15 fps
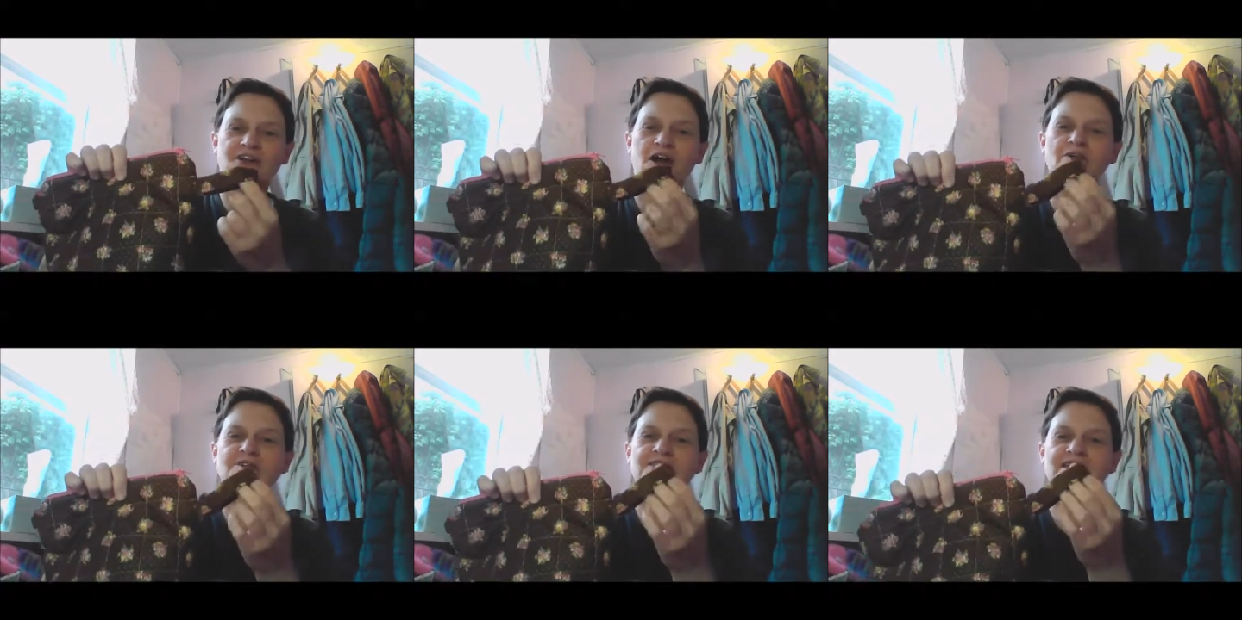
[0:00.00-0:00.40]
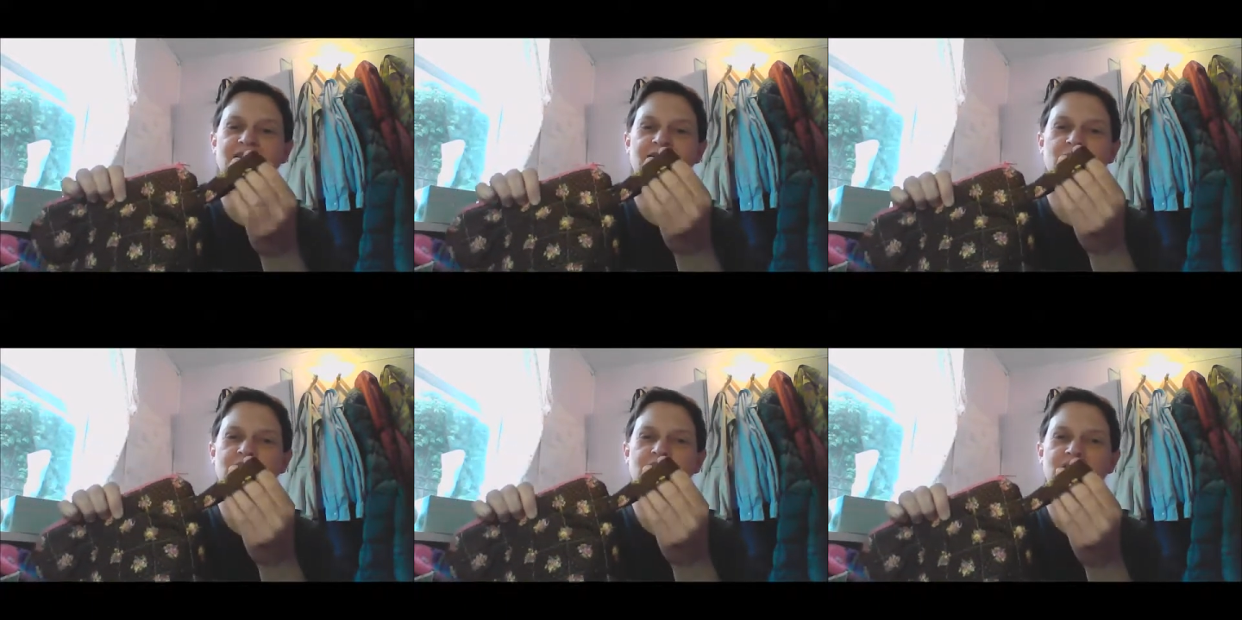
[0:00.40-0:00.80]
all of a sudden
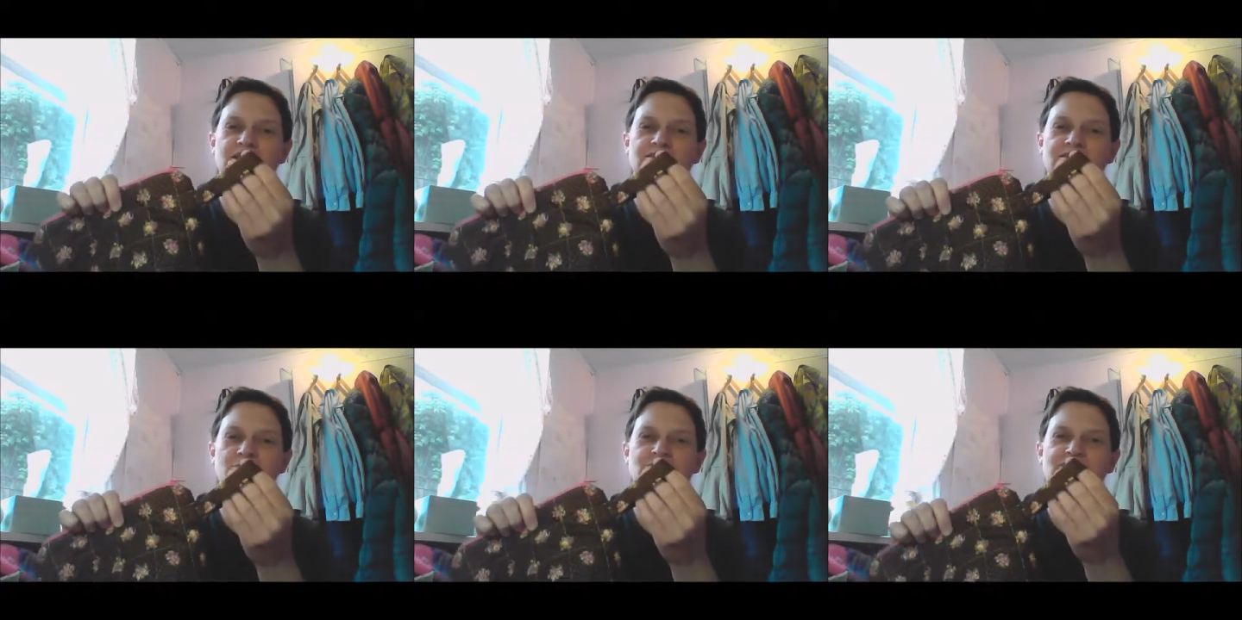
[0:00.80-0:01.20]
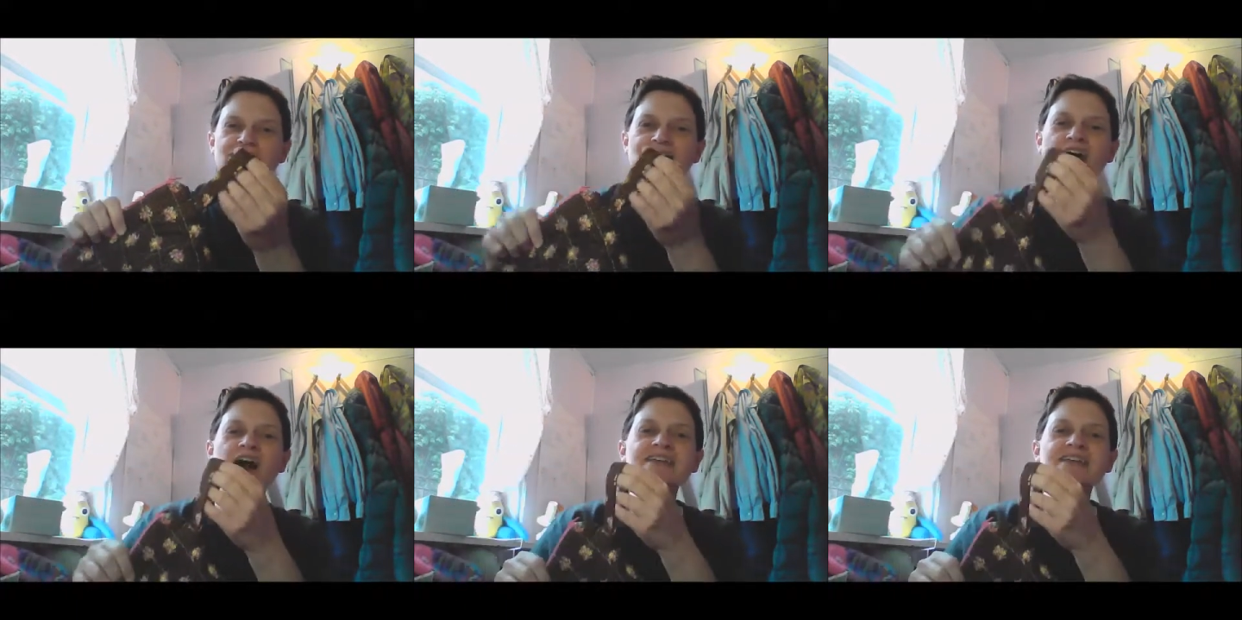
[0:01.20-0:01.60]
I realized it was
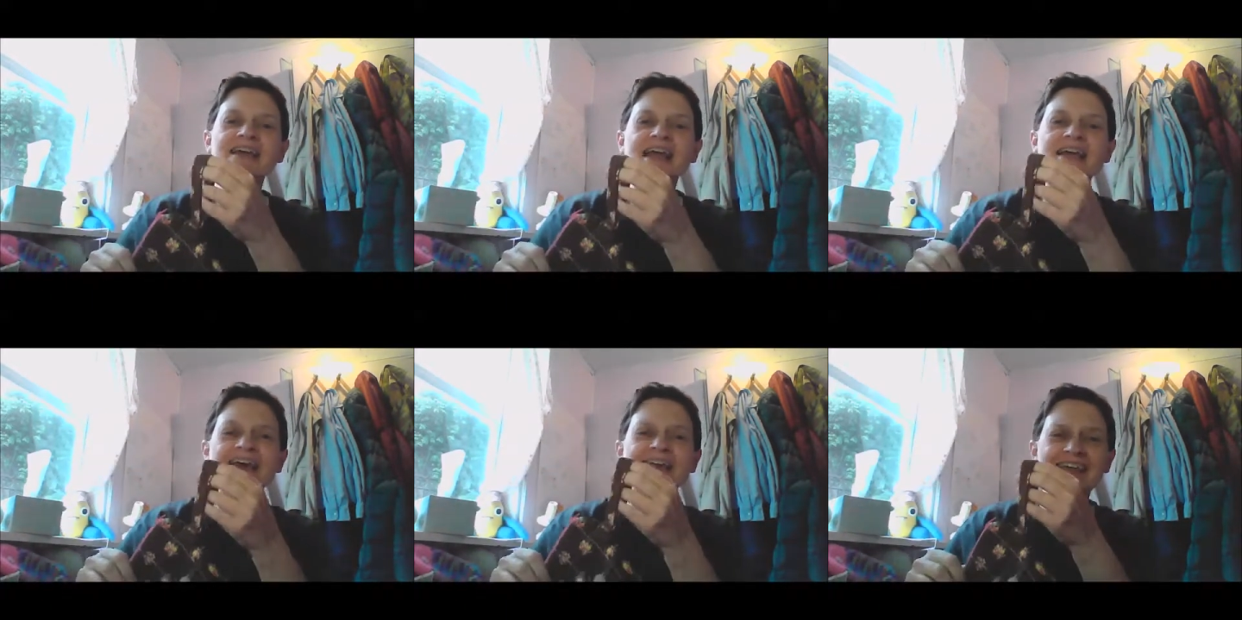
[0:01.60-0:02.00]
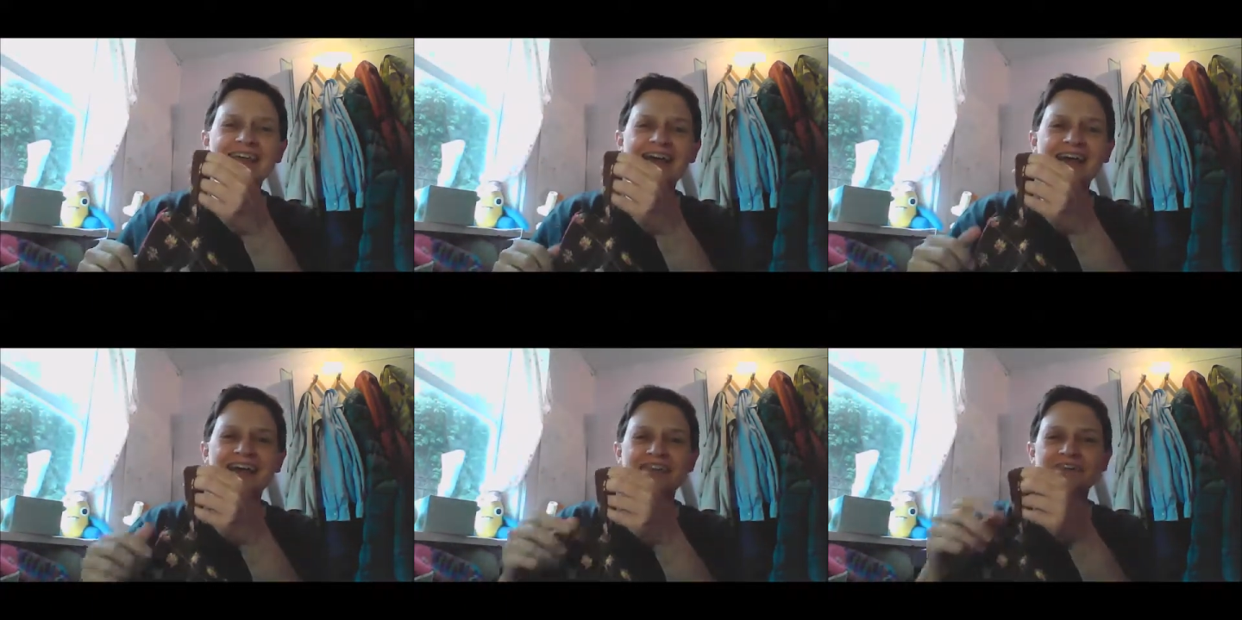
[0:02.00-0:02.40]
like, oh, you
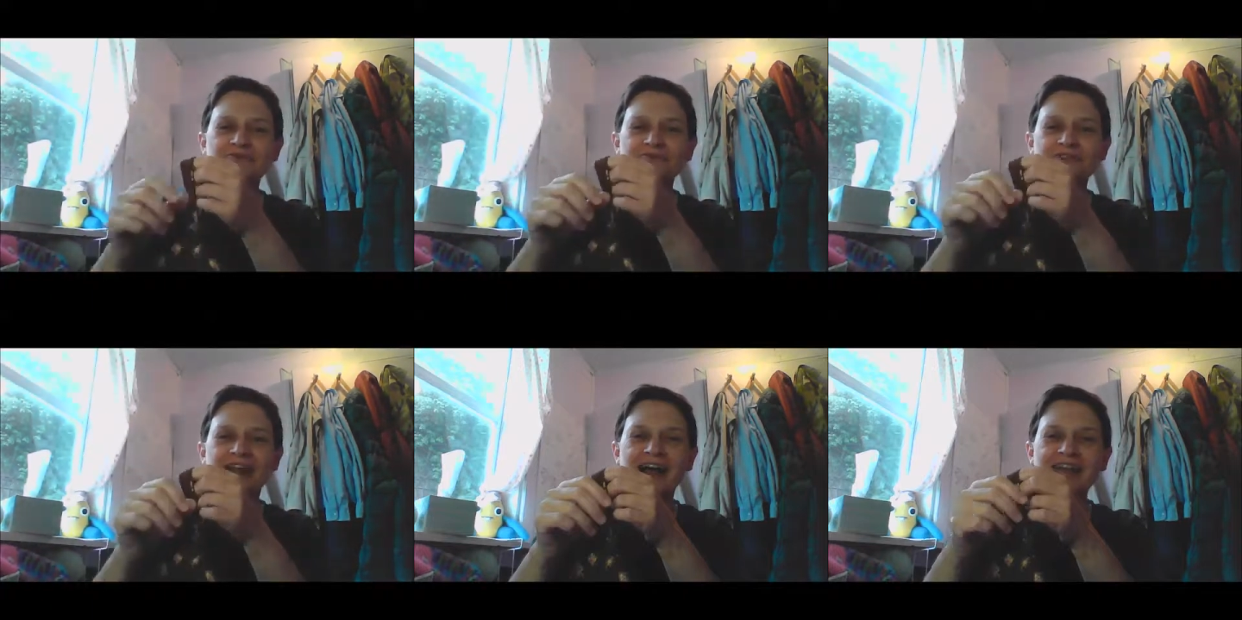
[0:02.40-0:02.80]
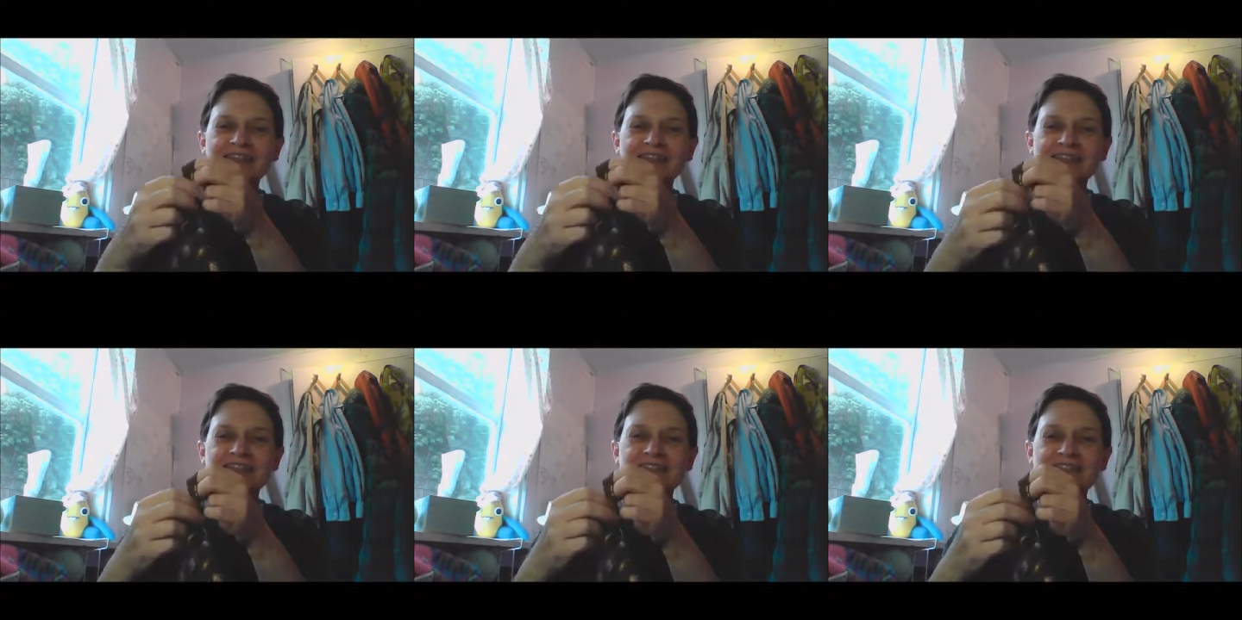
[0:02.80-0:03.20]
idiot, you forgot
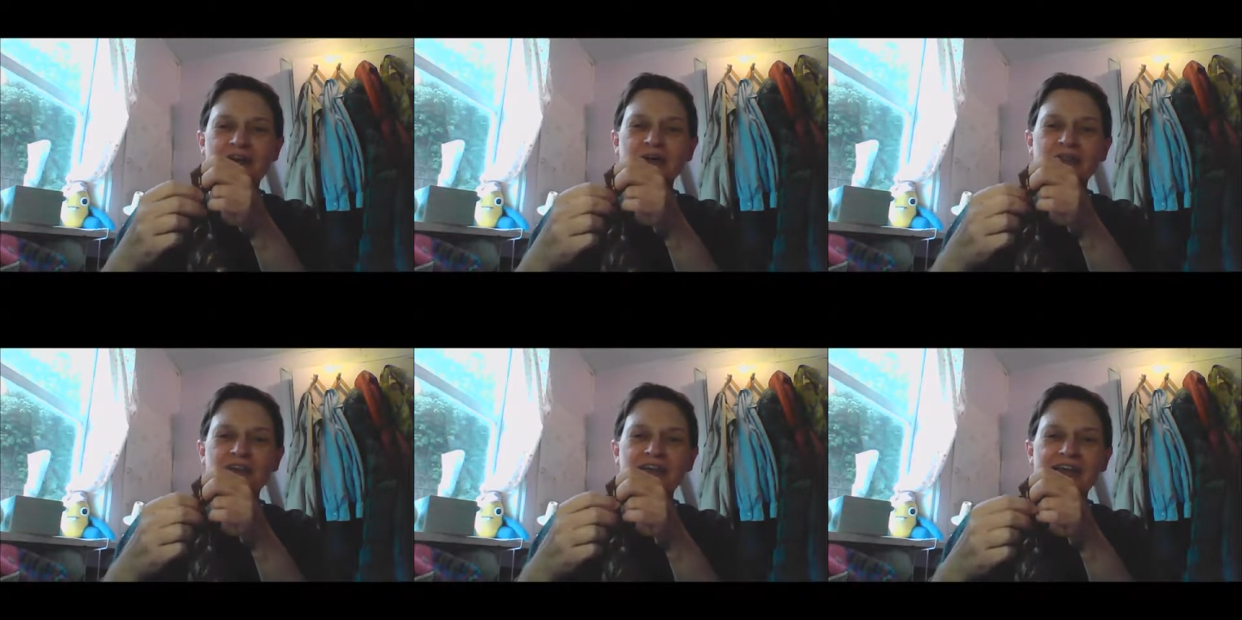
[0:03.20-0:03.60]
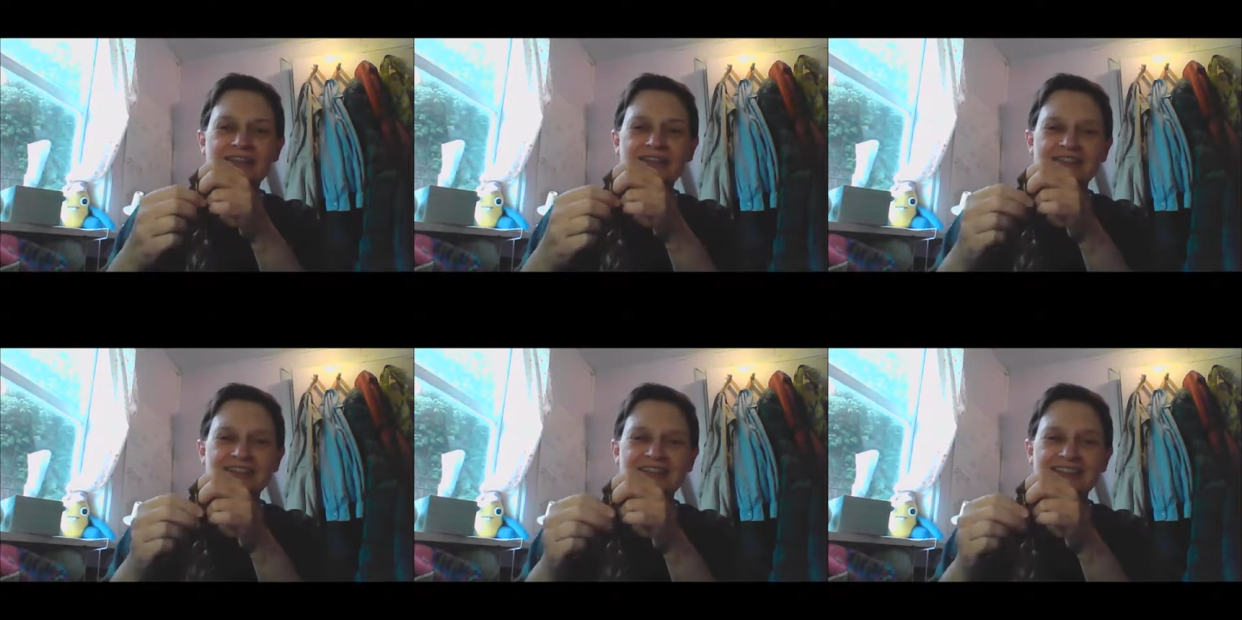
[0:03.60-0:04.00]
to sew
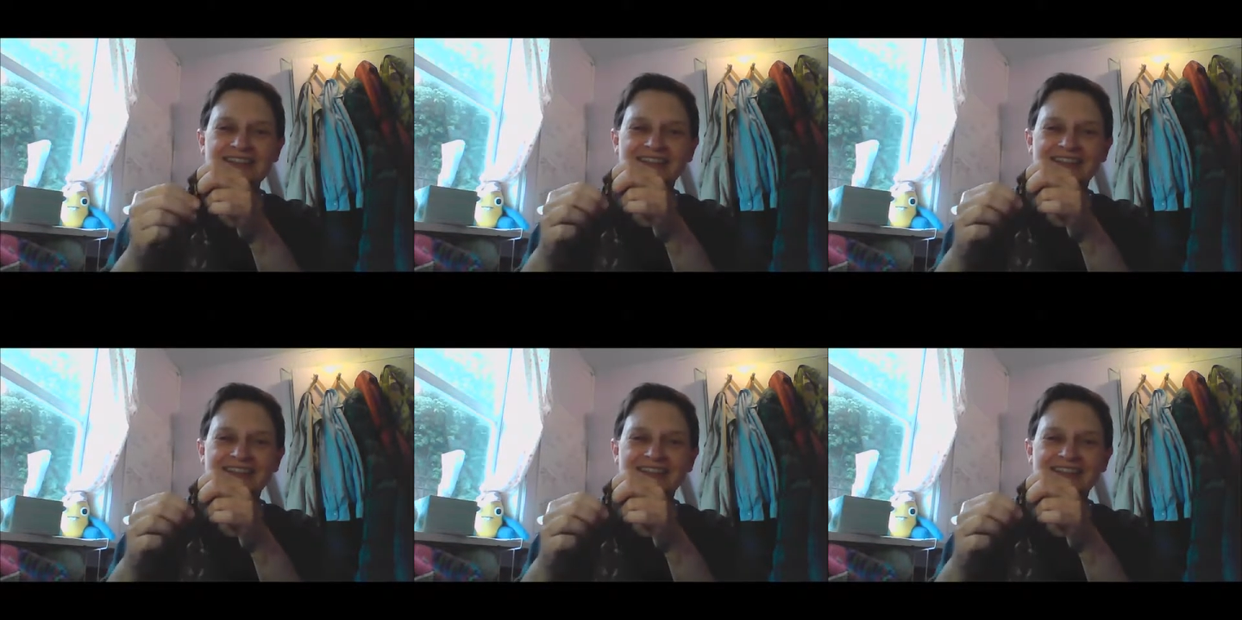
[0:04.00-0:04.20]
this.